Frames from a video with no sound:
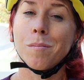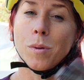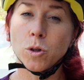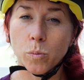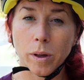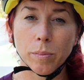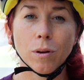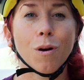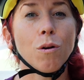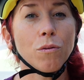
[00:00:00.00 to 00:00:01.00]
Most
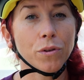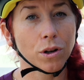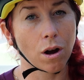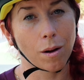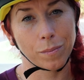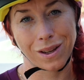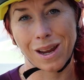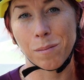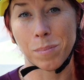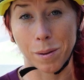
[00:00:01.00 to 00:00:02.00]
people
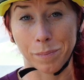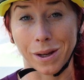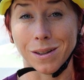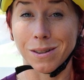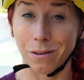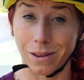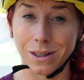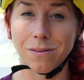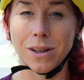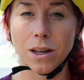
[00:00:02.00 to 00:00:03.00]
overcomplicate pumping, so in
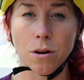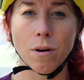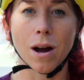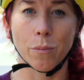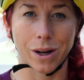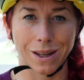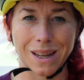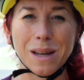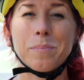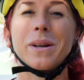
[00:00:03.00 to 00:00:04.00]
this video, I want to
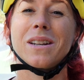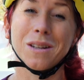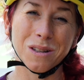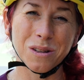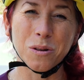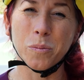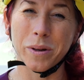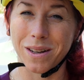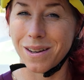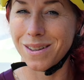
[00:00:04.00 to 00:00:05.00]
keep it
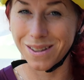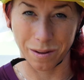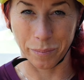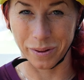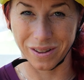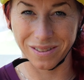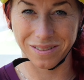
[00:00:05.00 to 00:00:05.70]
stupid simple.